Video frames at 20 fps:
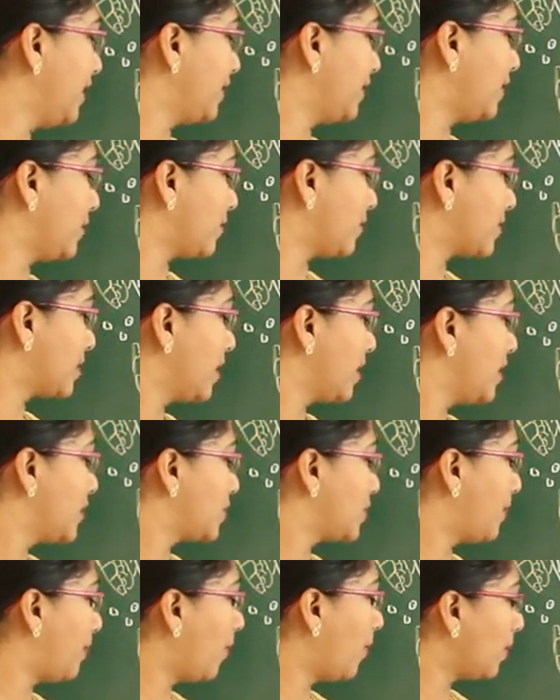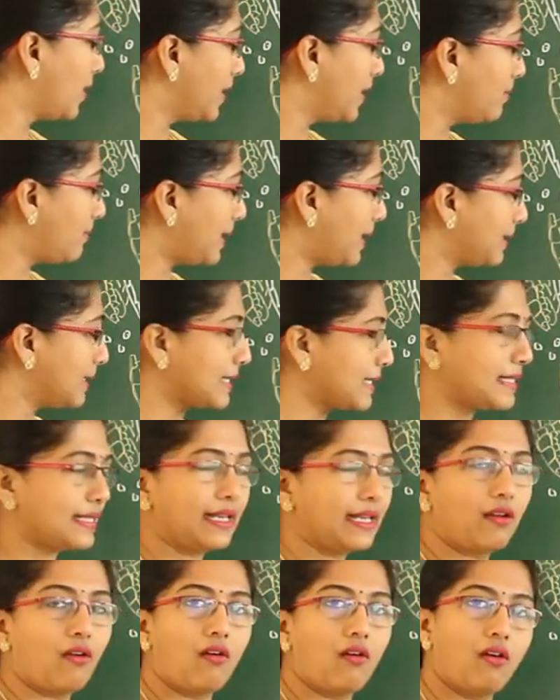use. So, pollen mother
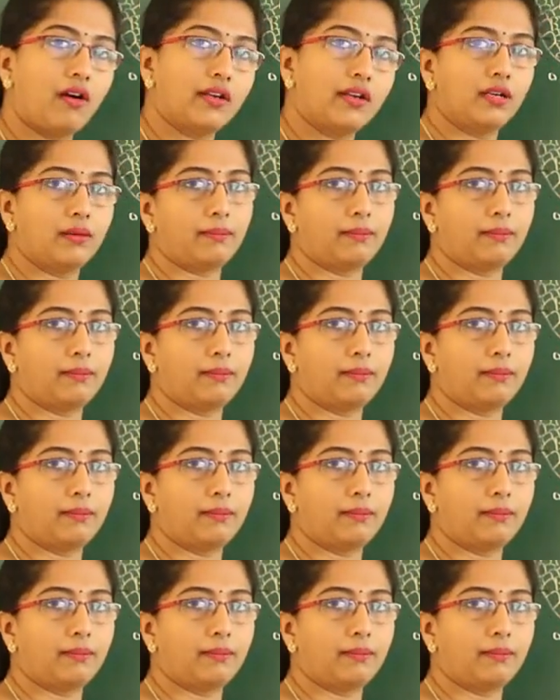cell or